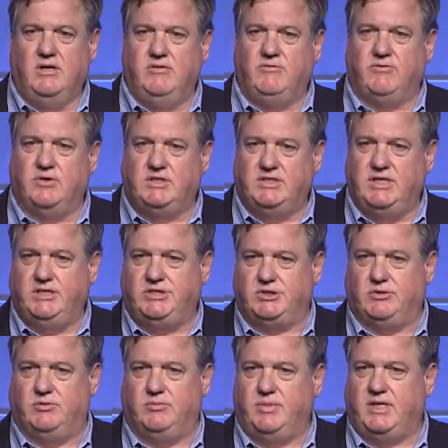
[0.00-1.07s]
for
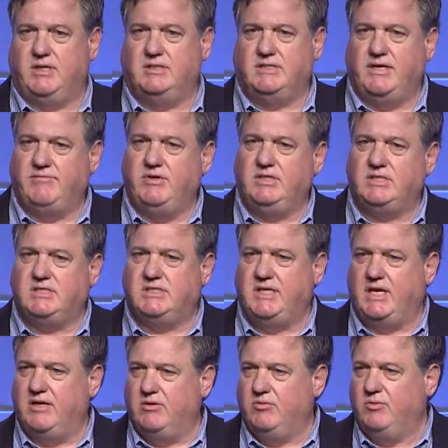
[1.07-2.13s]
digital, because every
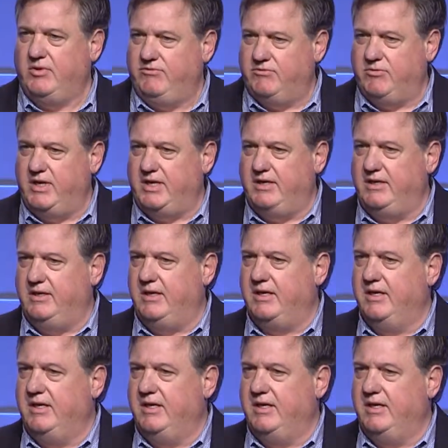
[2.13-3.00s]
standard we've written